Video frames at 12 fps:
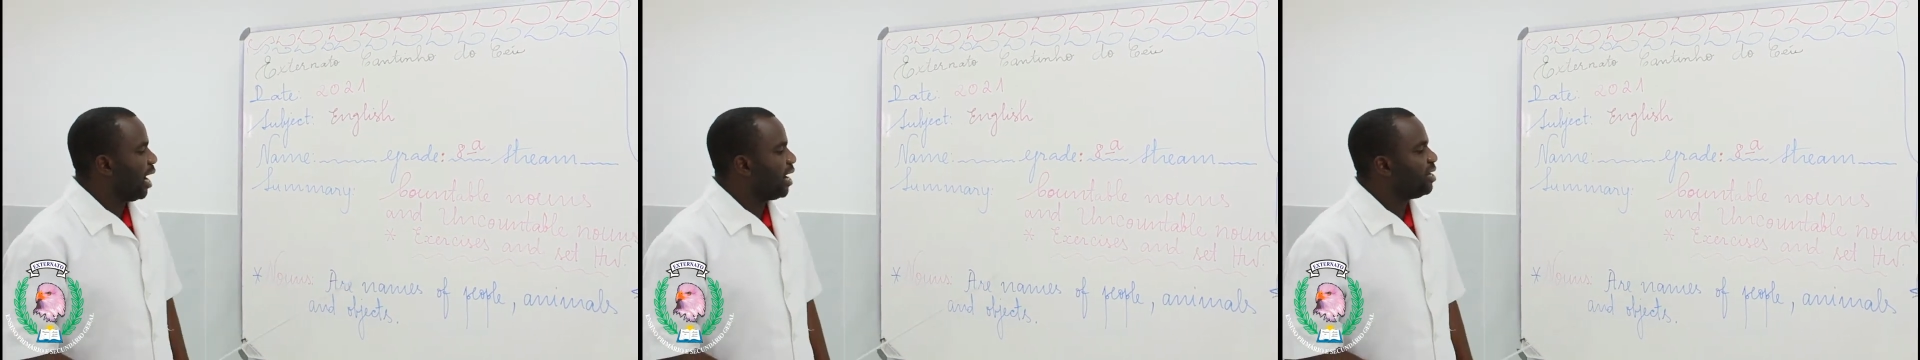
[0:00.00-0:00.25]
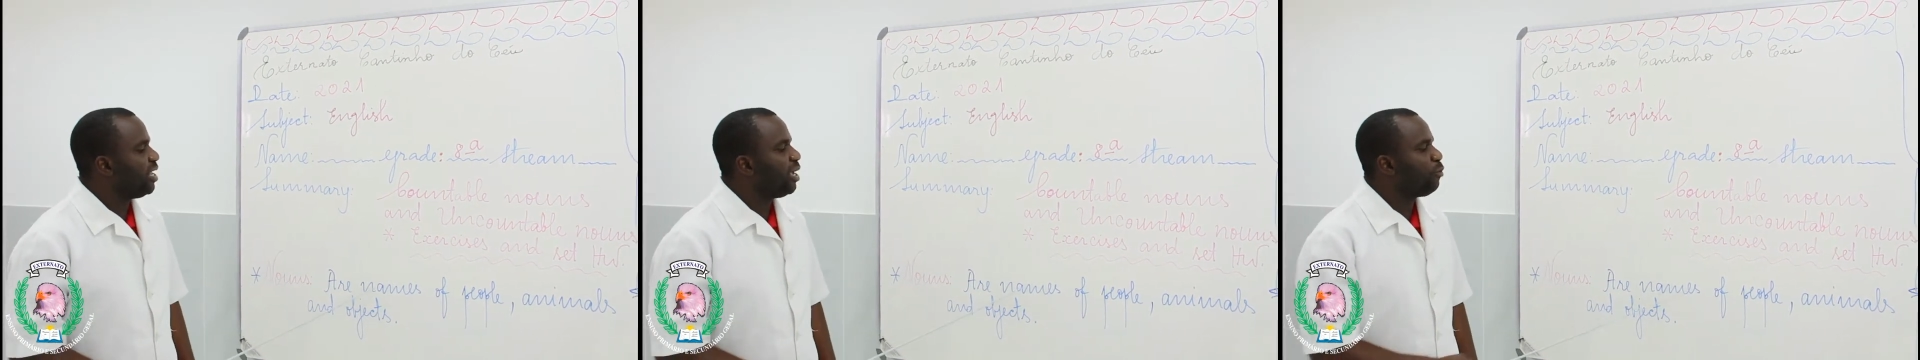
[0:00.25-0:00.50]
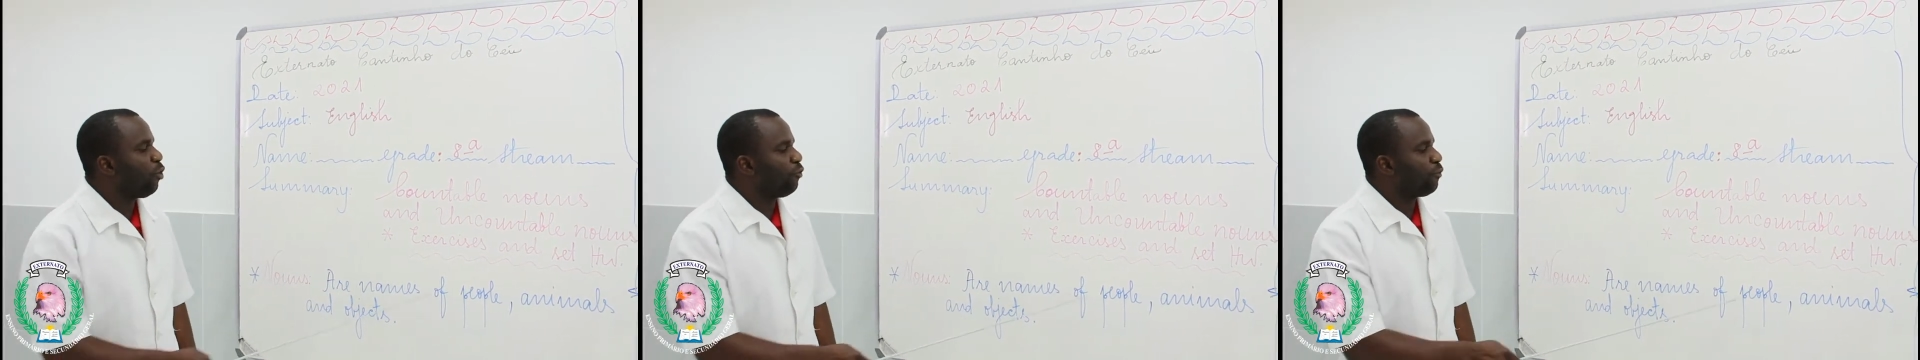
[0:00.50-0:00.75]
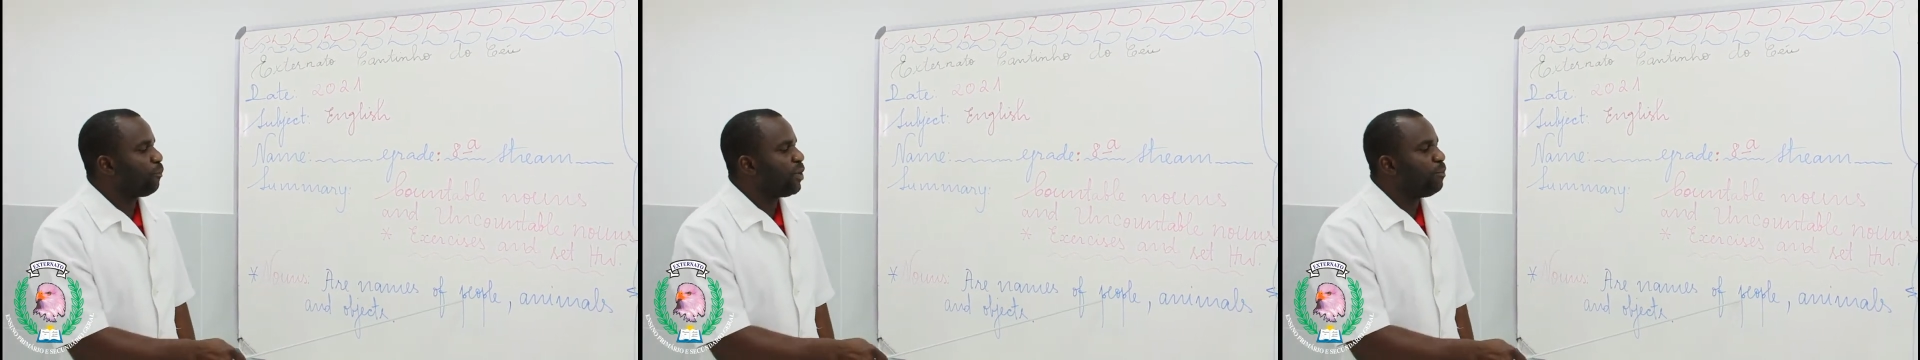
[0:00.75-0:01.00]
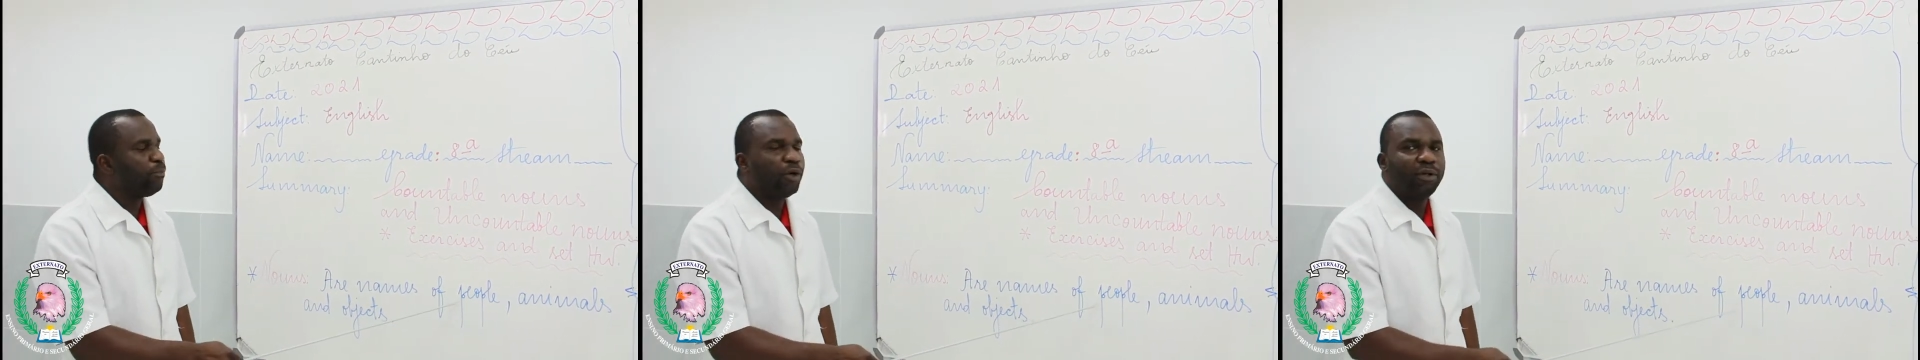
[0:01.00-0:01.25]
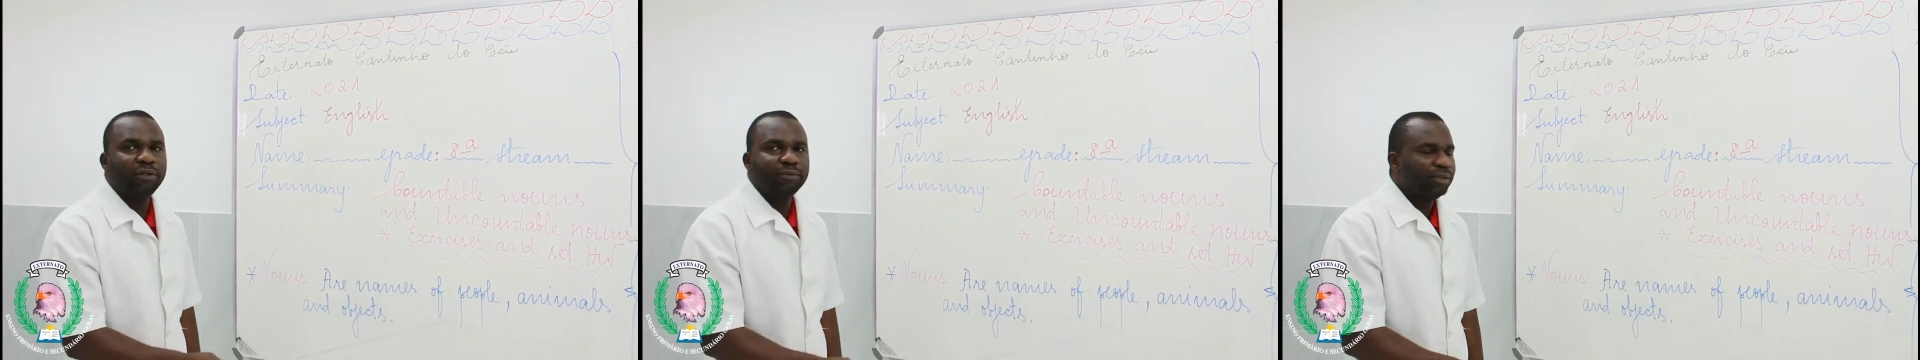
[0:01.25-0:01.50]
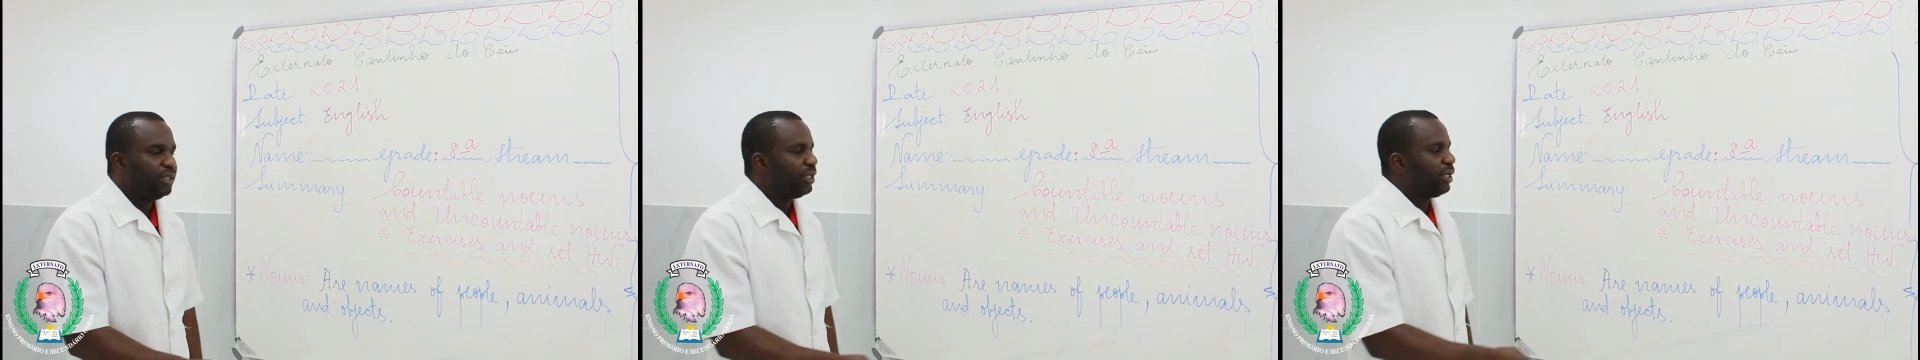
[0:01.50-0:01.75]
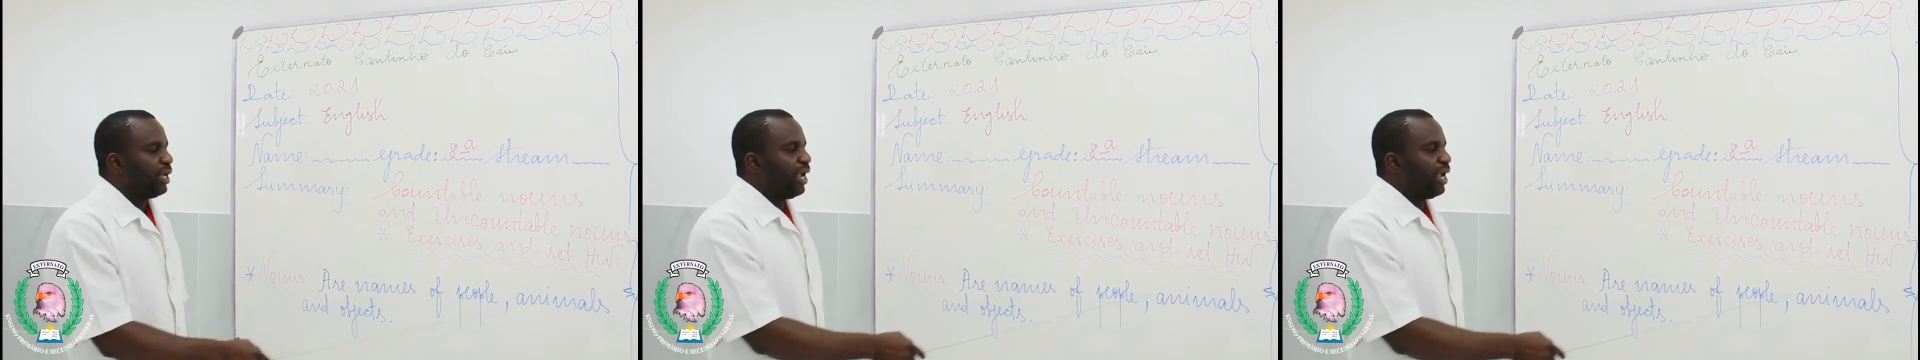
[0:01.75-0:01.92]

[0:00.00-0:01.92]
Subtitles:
are name of people,